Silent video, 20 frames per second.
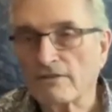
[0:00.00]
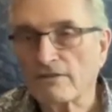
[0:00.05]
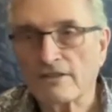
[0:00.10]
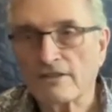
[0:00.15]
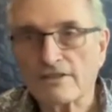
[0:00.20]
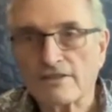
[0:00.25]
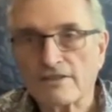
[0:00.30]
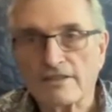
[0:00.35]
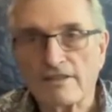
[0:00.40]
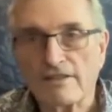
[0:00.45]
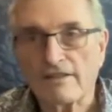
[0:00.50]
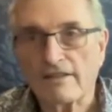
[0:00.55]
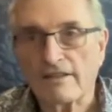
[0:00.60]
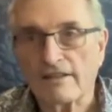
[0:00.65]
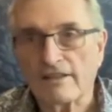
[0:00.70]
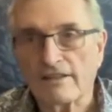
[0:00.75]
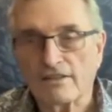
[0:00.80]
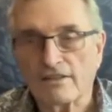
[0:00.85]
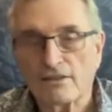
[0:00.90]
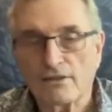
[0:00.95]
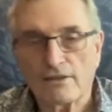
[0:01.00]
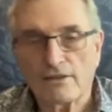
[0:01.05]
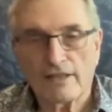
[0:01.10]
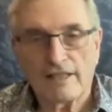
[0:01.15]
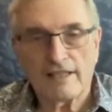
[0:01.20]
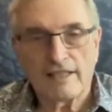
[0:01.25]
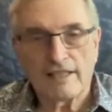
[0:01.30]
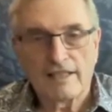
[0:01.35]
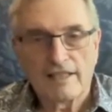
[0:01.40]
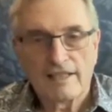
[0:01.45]
and you still think you're
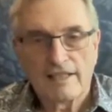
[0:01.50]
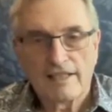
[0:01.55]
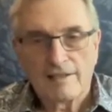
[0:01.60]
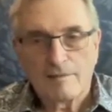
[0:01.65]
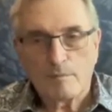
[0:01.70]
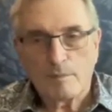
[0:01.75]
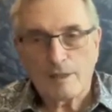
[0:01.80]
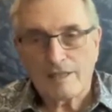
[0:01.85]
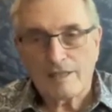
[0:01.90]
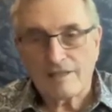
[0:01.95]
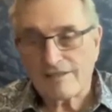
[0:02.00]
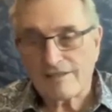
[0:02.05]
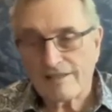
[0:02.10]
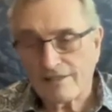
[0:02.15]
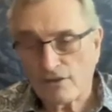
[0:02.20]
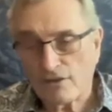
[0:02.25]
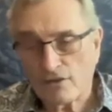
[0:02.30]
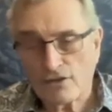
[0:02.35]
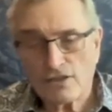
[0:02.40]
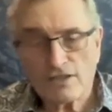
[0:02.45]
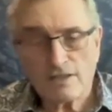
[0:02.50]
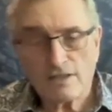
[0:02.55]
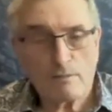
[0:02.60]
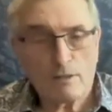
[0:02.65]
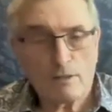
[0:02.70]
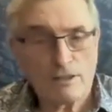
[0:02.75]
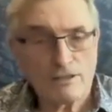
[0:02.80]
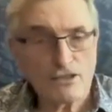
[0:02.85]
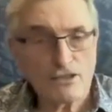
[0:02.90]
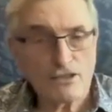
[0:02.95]
okay because then you're just a
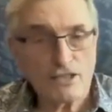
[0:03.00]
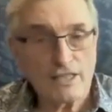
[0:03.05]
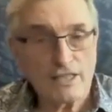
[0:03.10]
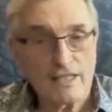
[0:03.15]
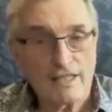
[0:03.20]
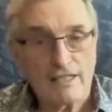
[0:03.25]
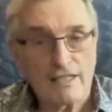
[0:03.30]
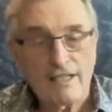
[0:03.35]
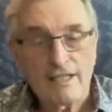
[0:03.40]
Balchinian.